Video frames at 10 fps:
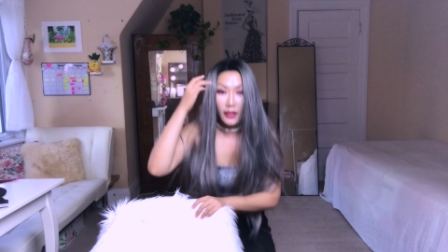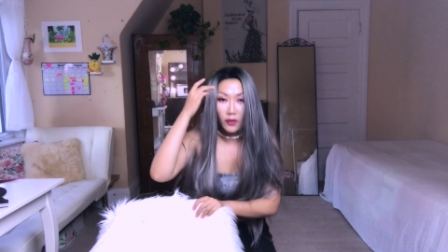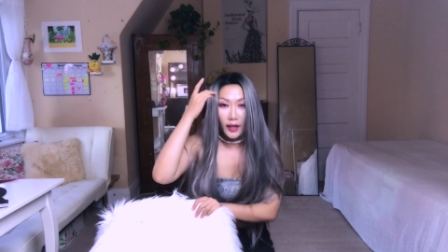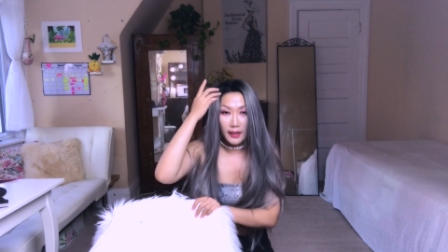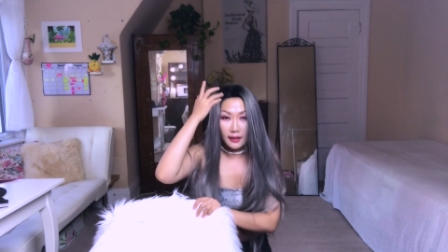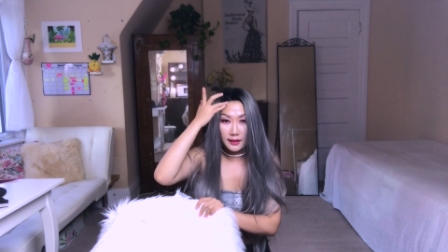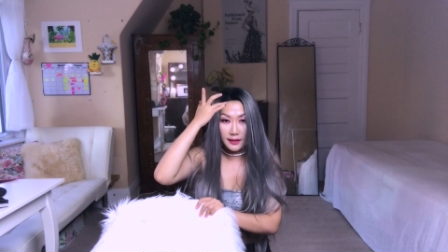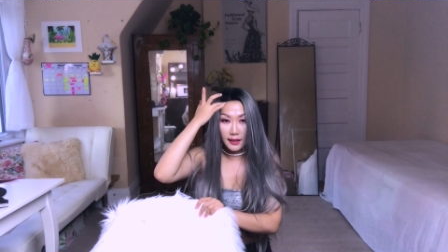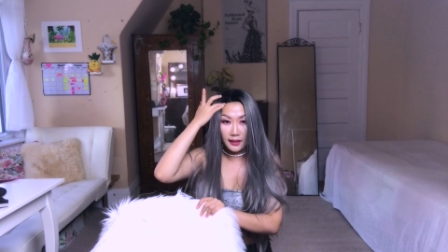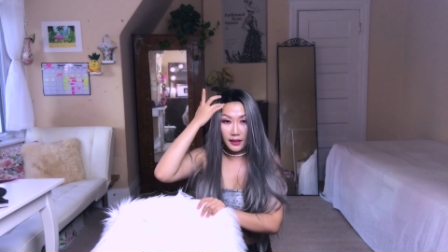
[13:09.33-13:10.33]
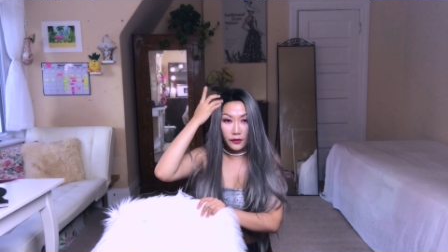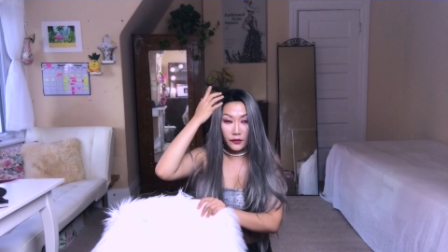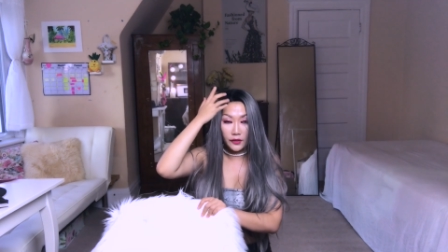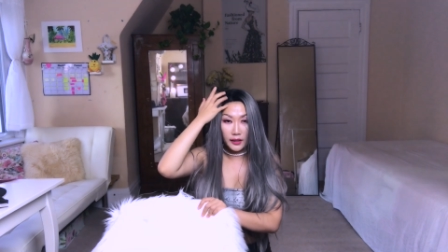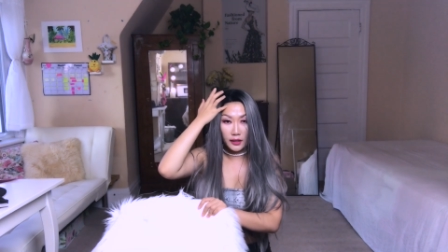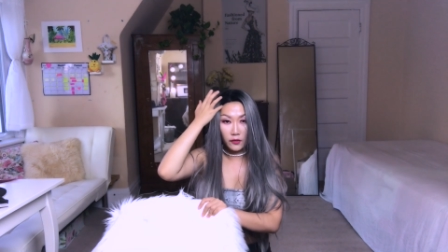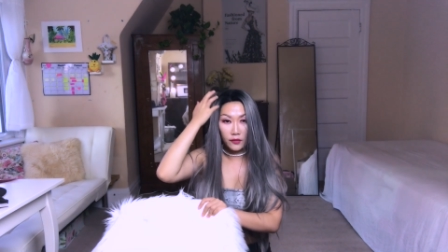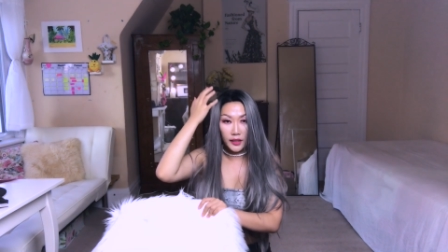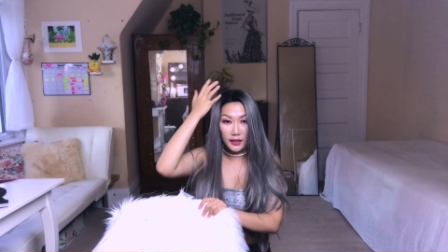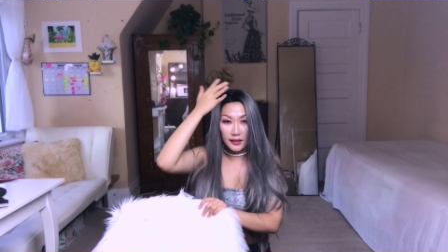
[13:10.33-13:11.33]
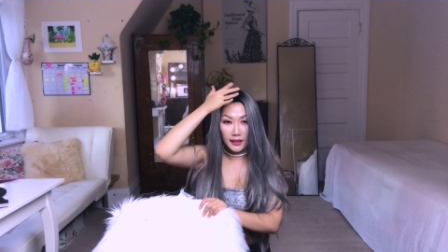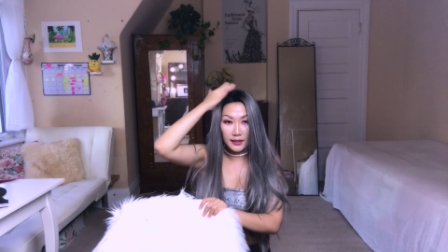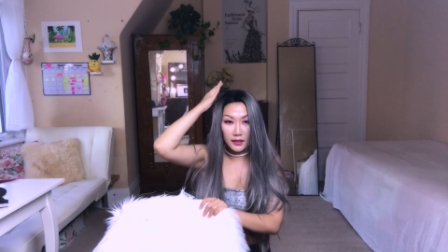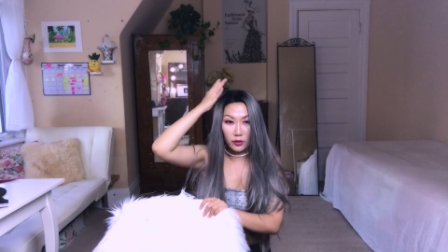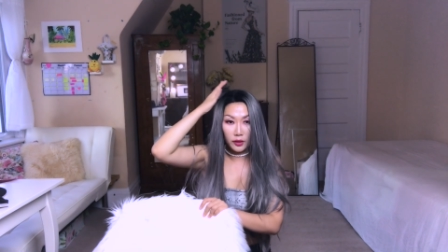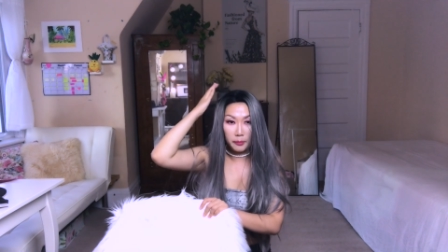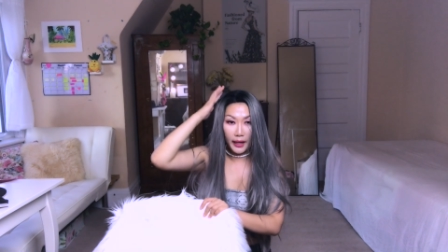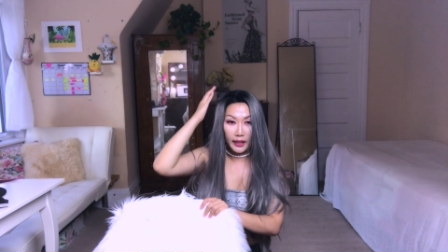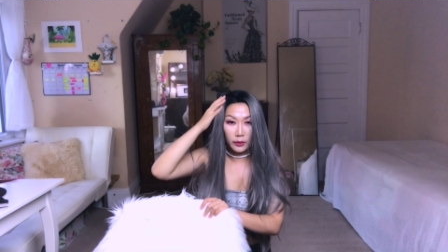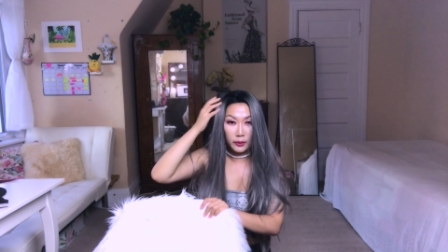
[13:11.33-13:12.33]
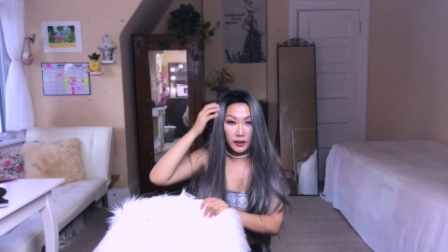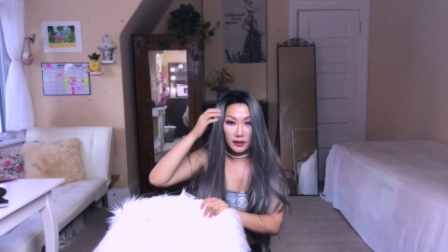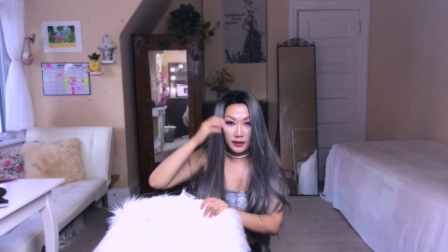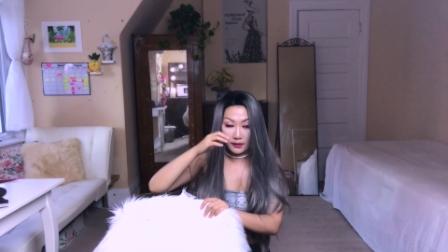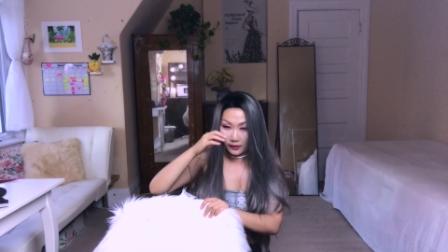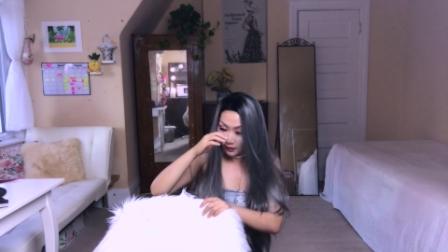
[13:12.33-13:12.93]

now I constantly feeling the wig is going backwards.